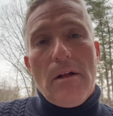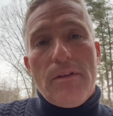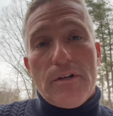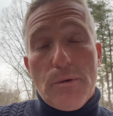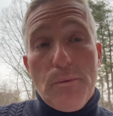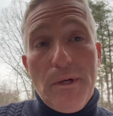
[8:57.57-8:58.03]

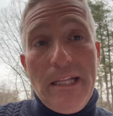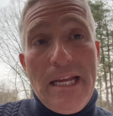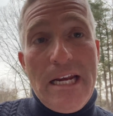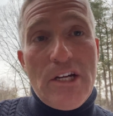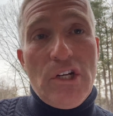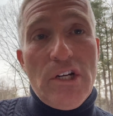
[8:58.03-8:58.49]
There's a
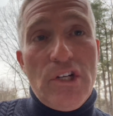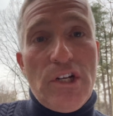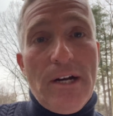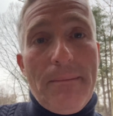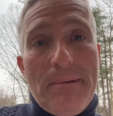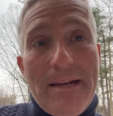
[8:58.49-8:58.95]

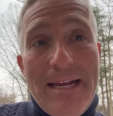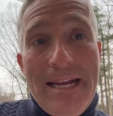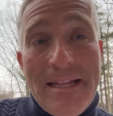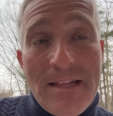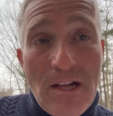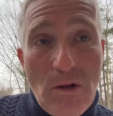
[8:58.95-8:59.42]
relationship
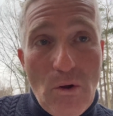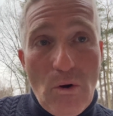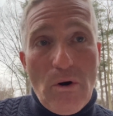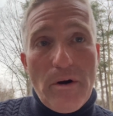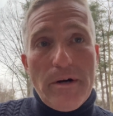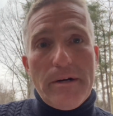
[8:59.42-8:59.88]
in the
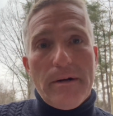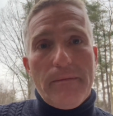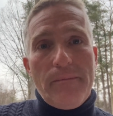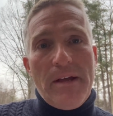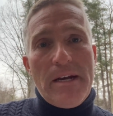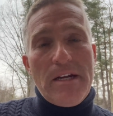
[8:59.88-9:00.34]
Lord
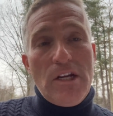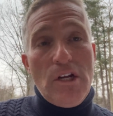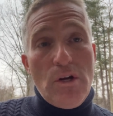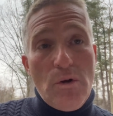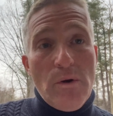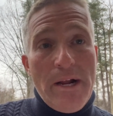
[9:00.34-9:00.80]
that
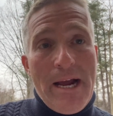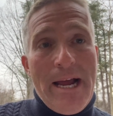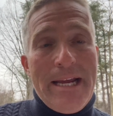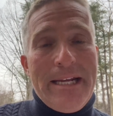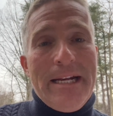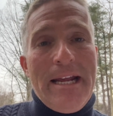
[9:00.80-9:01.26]
you and
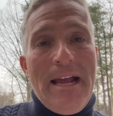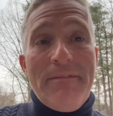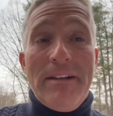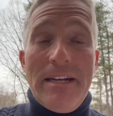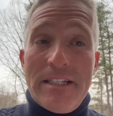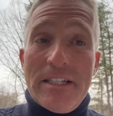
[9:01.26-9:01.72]
I can
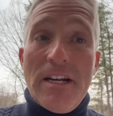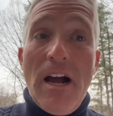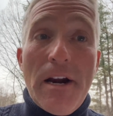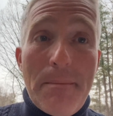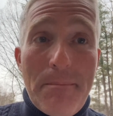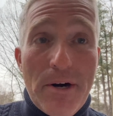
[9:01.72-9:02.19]
have, and it's
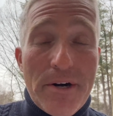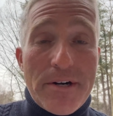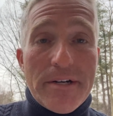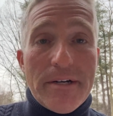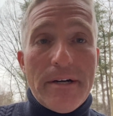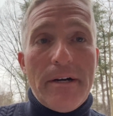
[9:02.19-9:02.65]
not a
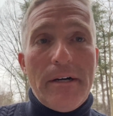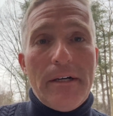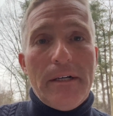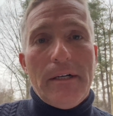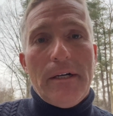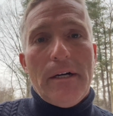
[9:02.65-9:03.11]
burden.
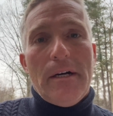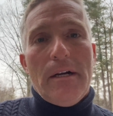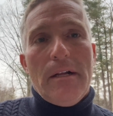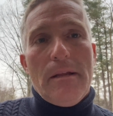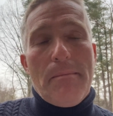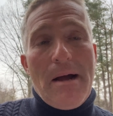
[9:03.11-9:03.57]

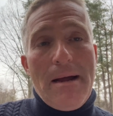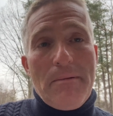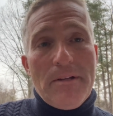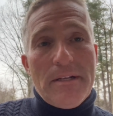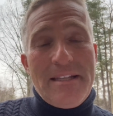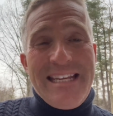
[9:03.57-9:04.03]
The
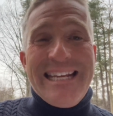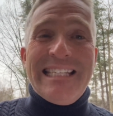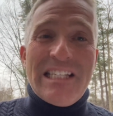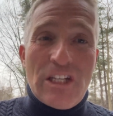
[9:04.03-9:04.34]
Bible, this